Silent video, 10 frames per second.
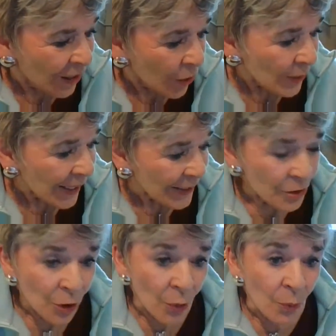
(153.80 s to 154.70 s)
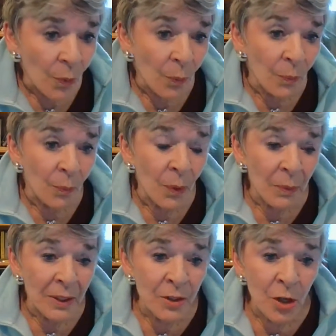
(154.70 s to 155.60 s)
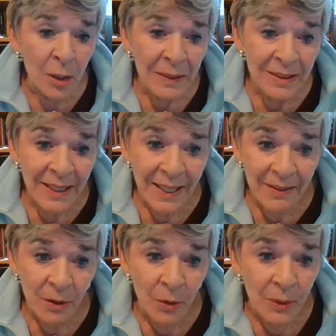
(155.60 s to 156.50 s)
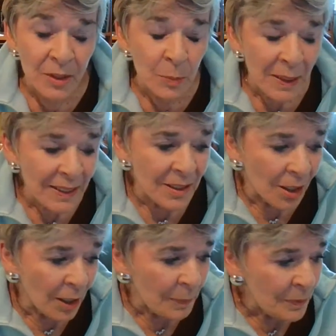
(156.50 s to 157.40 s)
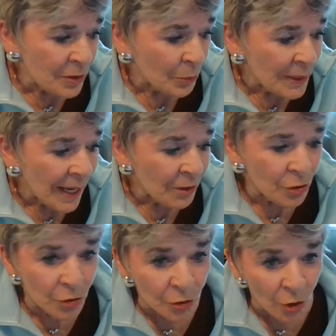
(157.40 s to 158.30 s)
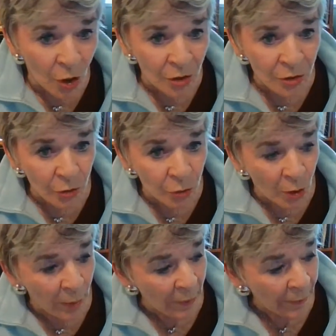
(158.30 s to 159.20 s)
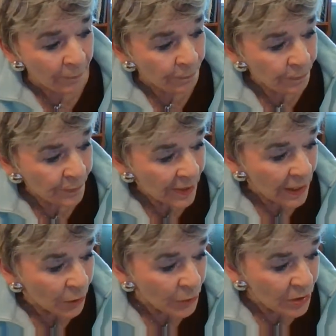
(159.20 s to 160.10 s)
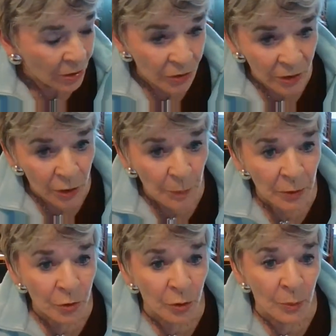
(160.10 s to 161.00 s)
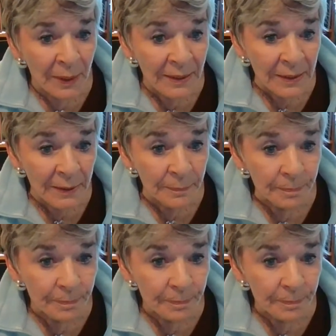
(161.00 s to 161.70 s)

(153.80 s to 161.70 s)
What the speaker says: Okay, so what we're going to talk about today, though, is many times the reaction to loss and trauma result in a spiritual awakening.